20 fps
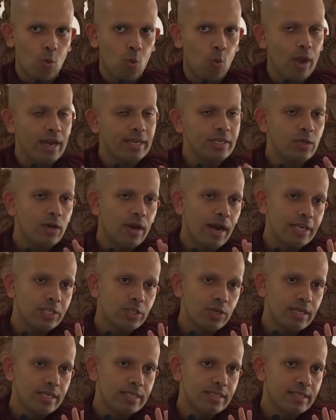When you are
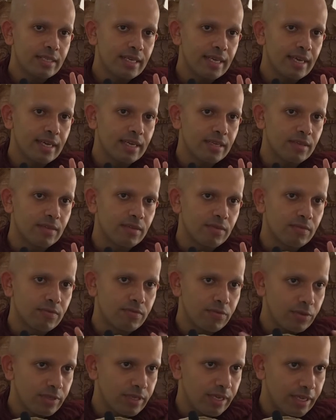actually seeing
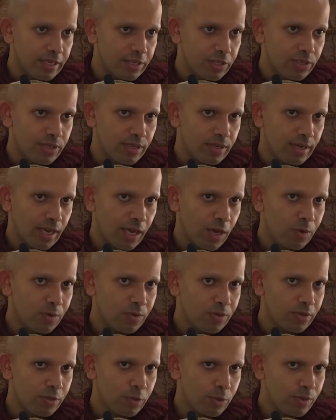footage,
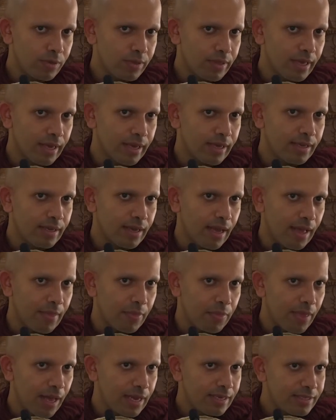now you think
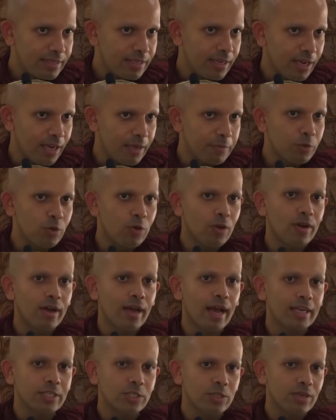at that time you are
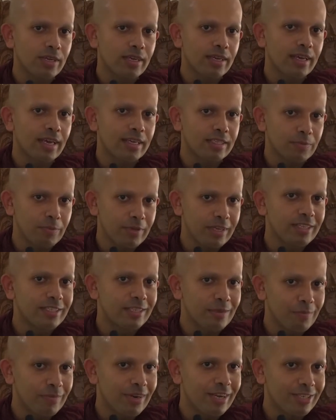actually
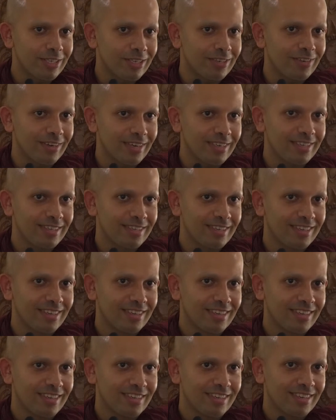experiencing pleasure, right?
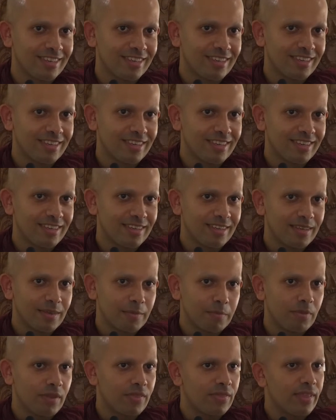
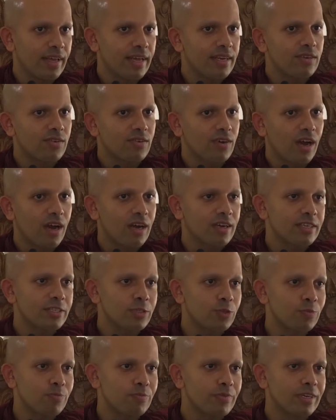But then raga
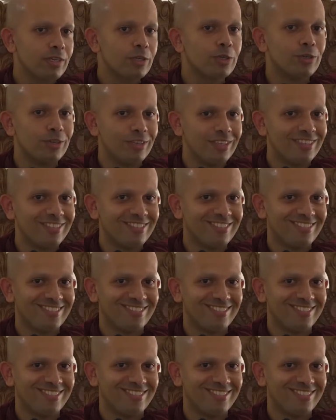should be good.